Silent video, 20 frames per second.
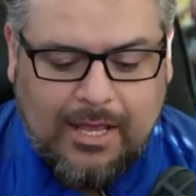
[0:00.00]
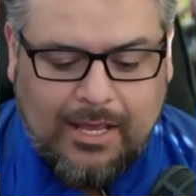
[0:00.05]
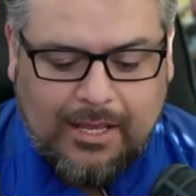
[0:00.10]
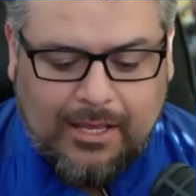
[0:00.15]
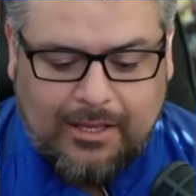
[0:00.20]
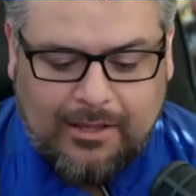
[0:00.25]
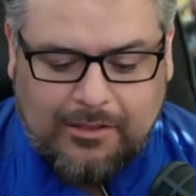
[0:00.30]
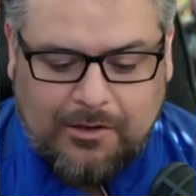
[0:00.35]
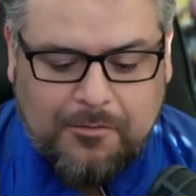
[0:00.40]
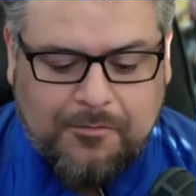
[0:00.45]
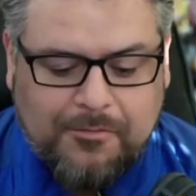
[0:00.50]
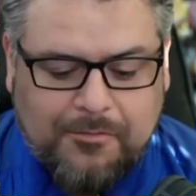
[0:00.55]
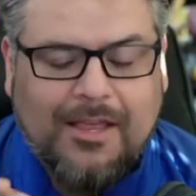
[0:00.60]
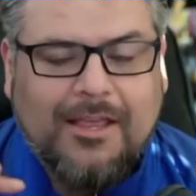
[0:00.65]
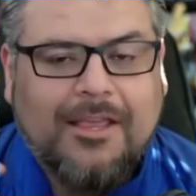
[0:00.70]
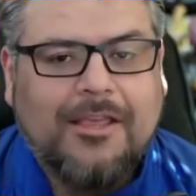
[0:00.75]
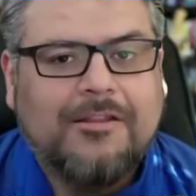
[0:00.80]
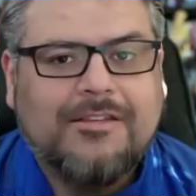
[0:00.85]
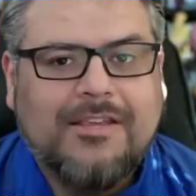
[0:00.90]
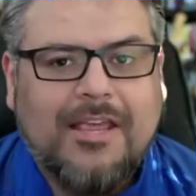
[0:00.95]
it
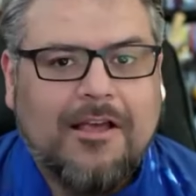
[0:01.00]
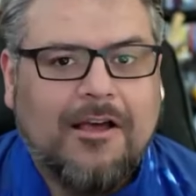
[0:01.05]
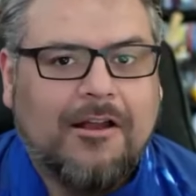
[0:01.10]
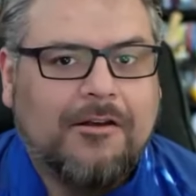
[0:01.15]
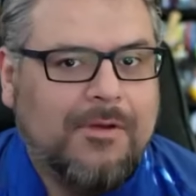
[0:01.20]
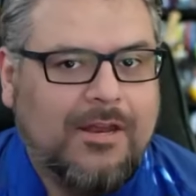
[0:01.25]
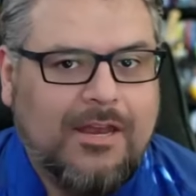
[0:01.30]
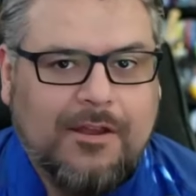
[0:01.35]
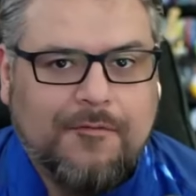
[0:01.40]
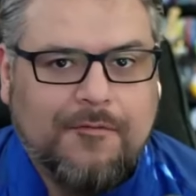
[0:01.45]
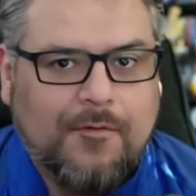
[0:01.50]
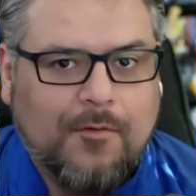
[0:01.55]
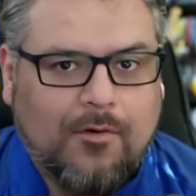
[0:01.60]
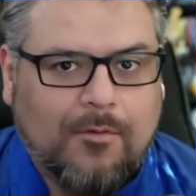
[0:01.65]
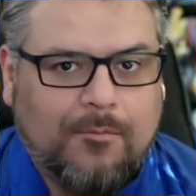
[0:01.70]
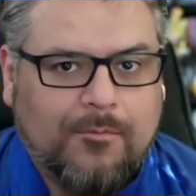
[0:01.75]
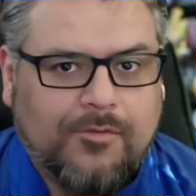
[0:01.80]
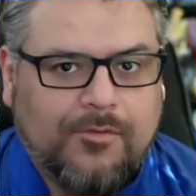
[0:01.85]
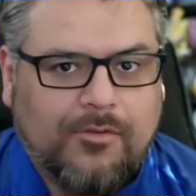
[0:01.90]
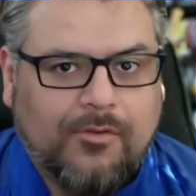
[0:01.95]
can take on many
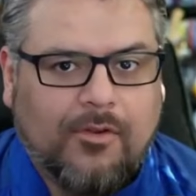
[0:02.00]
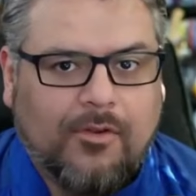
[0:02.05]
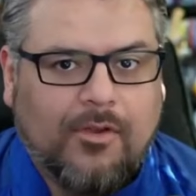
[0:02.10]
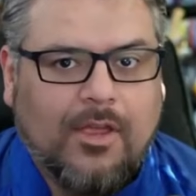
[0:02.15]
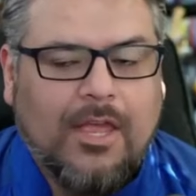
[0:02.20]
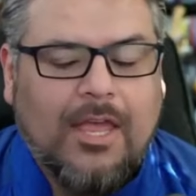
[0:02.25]
forms.